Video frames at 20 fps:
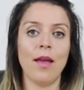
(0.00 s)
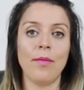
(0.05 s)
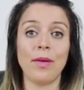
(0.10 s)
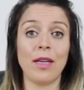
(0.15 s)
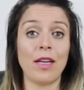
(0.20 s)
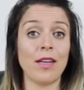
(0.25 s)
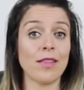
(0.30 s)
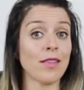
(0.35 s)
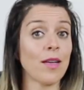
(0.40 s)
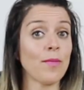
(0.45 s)

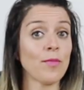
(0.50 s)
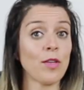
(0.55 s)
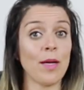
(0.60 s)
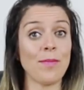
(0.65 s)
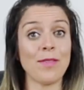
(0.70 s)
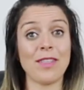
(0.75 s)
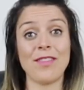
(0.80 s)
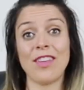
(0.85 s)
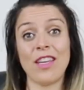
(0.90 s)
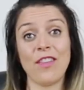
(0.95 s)
Because
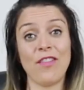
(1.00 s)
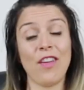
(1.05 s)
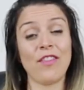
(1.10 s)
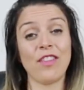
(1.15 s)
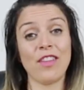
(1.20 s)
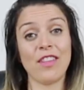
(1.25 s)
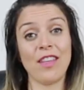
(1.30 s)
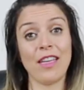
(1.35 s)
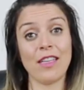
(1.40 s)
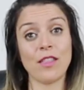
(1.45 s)
sometimes even if
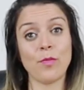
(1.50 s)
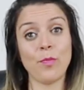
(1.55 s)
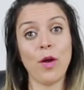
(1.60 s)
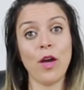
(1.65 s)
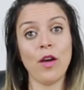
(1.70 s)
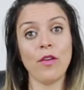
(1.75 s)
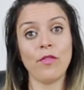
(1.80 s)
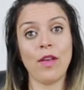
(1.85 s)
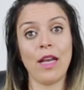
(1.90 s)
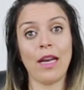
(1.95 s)
everything is
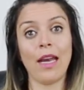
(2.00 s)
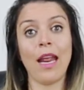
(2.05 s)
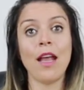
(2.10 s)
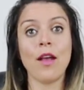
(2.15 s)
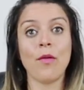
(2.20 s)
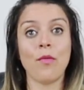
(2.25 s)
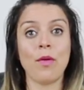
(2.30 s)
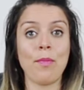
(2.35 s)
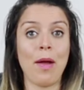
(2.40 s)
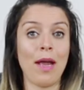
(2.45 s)
perfect,
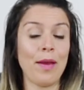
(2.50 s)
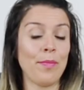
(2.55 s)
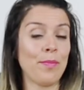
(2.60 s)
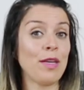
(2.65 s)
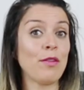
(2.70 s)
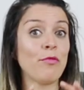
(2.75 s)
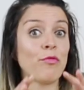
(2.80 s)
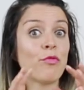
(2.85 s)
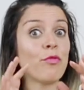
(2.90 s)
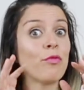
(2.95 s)
we might
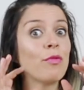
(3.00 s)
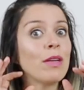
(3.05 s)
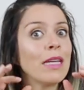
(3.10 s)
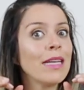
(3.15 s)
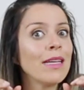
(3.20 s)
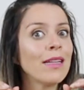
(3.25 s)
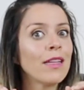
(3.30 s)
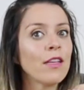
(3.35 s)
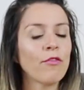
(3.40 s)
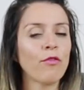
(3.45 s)
be
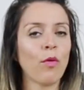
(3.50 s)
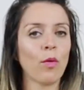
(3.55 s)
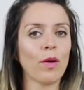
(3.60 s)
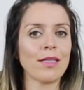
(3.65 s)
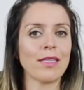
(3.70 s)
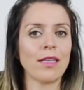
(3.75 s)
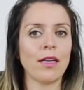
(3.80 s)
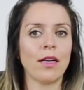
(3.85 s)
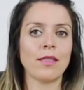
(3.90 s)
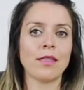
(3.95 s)
really
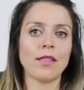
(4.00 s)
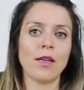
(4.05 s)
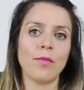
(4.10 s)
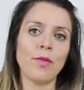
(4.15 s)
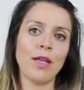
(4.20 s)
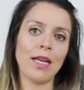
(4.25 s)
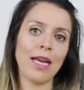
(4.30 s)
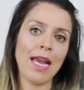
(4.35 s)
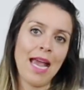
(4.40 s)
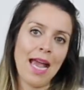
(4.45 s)
focusing on
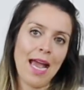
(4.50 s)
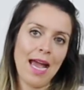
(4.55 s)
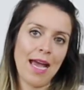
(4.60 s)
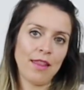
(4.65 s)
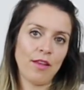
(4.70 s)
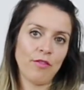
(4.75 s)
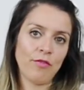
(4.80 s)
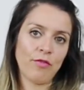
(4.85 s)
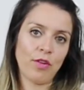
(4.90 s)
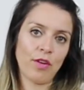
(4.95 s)
something,
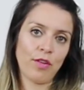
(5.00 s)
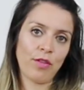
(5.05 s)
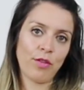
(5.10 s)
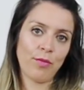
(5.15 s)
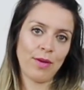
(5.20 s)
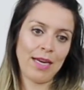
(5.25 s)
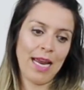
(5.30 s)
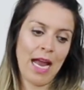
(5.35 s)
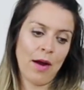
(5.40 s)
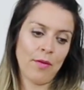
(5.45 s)
and then for
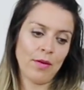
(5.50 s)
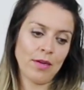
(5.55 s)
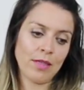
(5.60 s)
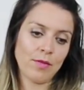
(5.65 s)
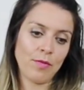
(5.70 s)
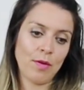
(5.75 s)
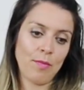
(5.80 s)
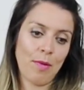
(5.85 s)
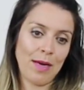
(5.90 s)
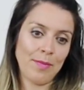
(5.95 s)
3
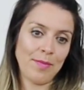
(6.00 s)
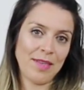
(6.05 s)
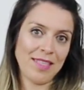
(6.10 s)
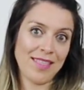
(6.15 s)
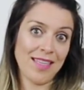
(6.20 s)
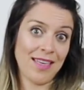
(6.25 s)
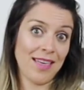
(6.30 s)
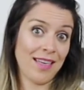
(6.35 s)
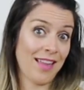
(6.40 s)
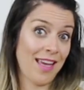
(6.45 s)
hours we might be
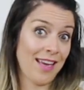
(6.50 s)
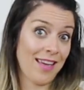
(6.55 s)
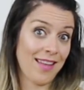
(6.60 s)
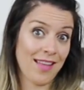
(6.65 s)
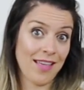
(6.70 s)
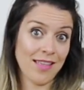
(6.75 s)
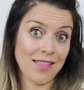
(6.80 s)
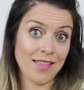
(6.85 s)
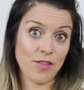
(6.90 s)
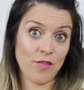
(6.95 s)
sitting like
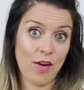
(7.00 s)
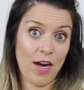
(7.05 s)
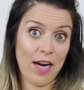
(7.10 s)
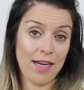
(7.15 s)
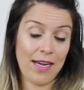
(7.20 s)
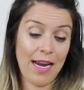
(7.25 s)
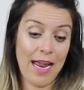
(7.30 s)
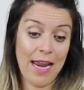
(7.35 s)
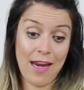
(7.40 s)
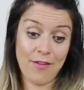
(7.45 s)
this,
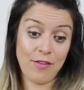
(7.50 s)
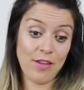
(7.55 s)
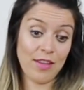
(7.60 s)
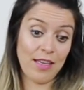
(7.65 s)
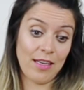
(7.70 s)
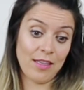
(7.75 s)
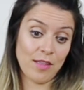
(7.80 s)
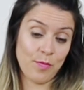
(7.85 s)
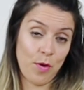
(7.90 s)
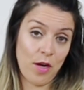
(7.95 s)
right? And
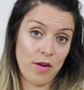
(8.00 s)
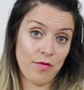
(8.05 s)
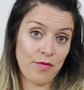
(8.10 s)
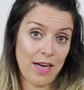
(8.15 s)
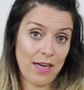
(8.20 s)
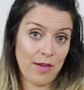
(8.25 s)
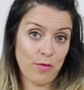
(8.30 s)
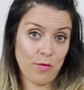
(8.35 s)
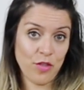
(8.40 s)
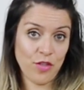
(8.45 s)
everything is
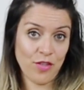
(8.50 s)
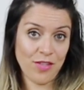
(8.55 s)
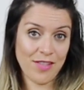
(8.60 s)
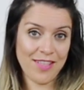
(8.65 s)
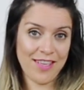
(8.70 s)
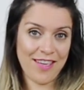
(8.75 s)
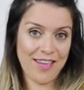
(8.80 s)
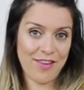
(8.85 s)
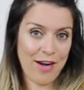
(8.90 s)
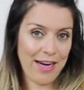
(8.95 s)
perfect, we're just
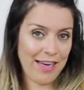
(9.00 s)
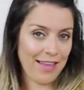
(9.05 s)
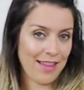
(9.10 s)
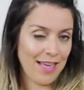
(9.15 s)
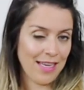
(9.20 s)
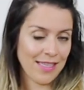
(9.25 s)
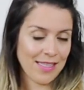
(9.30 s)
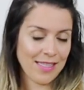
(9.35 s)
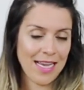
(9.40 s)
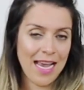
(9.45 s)
sitting like
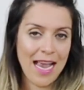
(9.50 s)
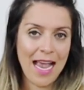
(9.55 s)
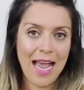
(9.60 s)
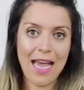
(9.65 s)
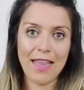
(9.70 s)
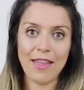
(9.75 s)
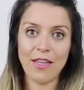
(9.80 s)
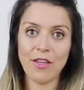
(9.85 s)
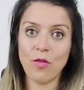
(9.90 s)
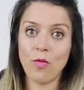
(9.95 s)
this,
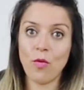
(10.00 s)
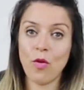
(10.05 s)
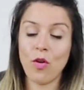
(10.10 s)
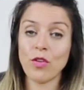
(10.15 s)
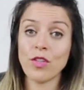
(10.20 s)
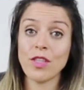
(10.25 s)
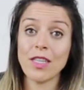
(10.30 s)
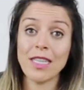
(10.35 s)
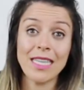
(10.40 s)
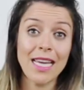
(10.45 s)
and then you
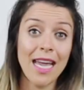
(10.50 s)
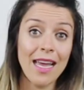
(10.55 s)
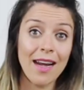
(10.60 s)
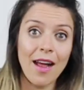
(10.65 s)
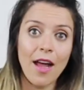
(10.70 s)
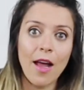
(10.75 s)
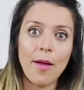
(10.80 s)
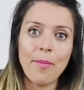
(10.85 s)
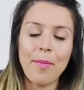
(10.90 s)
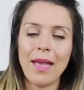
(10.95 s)
go to get
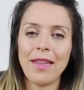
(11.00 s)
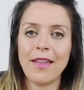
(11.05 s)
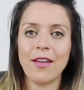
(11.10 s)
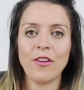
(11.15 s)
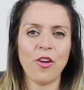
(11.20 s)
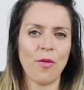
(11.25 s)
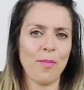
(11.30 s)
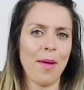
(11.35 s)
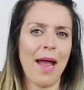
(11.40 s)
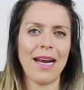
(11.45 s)
up and then
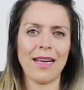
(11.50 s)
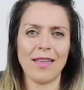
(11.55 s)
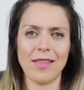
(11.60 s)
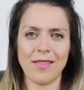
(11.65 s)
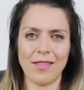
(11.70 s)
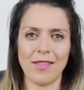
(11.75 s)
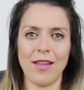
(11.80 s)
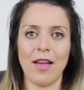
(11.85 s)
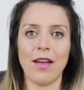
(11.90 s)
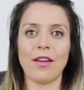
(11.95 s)
your back is
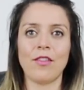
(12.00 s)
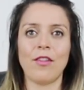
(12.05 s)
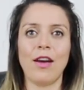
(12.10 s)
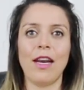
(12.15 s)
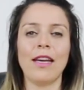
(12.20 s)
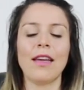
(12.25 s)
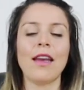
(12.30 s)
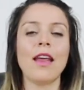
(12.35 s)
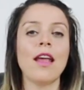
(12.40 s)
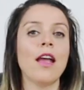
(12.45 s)
stuck,
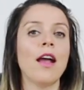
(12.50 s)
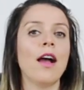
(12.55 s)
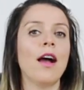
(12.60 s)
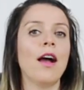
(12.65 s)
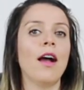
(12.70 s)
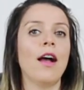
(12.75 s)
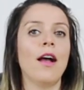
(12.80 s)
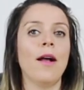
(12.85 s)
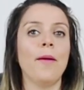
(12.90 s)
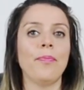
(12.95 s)
right?
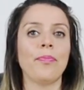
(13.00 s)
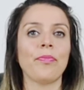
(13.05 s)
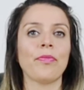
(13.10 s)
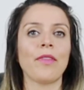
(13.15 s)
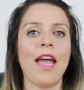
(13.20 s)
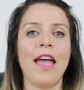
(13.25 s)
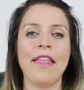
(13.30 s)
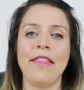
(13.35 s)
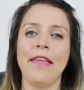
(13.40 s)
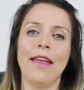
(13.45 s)
And
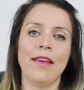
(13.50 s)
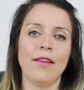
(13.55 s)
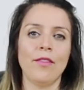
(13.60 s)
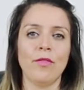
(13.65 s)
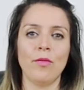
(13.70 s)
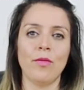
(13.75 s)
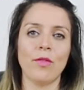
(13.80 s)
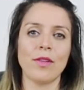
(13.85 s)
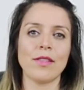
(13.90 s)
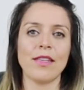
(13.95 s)

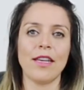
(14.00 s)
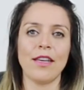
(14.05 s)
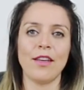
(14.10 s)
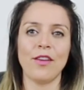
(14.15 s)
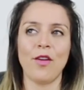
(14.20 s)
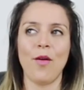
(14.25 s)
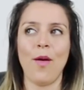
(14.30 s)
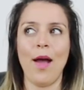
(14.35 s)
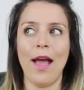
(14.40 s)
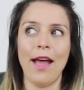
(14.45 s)
then we'll say,
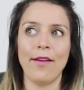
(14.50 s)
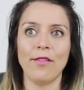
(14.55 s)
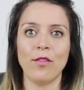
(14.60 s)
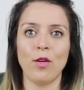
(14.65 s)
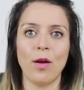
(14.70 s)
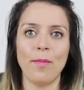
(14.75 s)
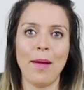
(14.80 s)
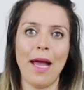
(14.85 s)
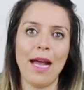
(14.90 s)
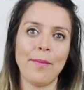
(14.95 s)
you know, I have
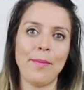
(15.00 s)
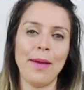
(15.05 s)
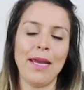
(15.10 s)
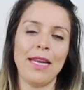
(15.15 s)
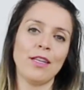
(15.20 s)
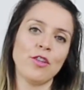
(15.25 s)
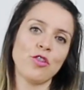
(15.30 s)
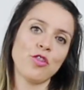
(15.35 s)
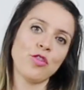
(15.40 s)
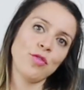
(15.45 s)
lower back
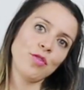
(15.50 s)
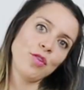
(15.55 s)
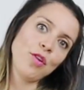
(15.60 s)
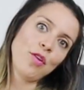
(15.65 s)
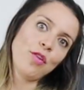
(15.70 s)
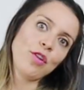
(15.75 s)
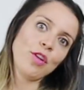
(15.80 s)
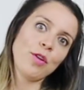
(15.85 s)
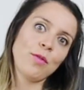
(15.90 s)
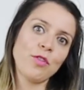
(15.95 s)
pain issue.
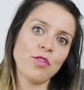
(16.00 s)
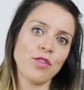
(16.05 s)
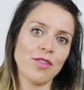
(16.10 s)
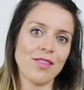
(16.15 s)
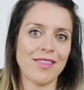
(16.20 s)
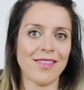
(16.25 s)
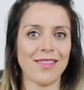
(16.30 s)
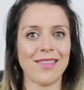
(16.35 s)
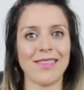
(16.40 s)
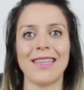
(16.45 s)
No, you were
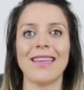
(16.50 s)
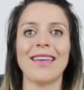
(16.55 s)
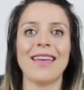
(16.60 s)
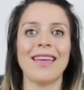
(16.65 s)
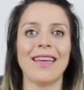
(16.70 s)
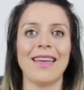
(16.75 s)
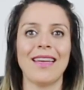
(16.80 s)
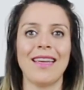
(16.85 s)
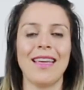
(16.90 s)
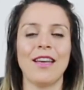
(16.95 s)
just
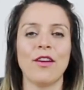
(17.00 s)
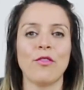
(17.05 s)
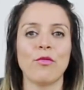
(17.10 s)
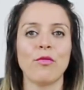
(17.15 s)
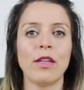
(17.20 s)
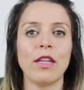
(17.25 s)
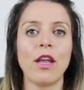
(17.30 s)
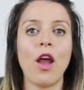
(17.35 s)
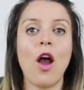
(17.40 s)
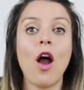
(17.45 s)
sitting in a
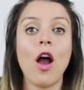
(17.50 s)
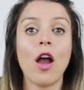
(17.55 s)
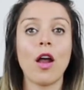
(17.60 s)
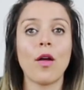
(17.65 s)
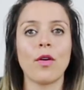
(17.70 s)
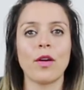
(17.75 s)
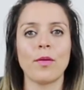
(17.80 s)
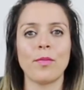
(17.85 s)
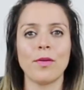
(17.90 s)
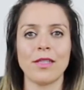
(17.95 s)
really
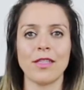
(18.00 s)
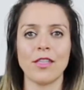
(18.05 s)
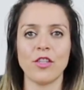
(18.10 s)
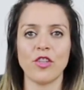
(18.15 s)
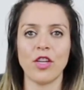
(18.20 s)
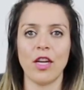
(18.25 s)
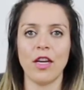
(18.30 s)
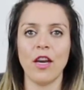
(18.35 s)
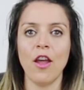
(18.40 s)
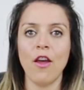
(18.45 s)
awkward
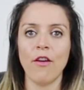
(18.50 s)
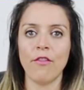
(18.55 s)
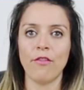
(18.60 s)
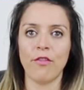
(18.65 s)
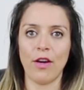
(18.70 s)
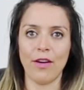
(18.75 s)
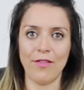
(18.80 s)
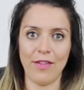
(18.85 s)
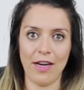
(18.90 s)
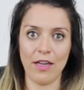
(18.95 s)
position
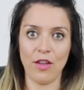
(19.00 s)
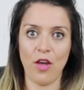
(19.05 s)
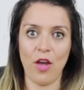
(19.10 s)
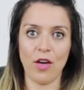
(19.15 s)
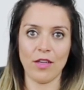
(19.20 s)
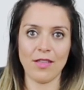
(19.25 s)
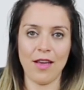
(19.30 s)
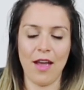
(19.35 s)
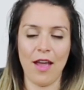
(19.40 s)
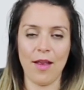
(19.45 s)
for a very
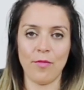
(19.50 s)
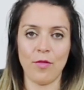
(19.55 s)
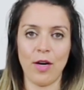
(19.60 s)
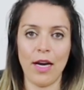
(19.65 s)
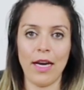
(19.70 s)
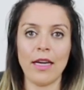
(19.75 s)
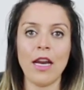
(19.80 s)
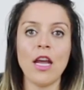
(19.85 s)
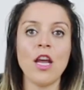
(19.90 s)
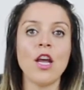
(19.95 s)
long time,
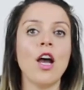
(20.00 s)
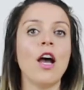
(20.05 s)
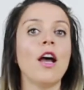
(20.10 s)
right?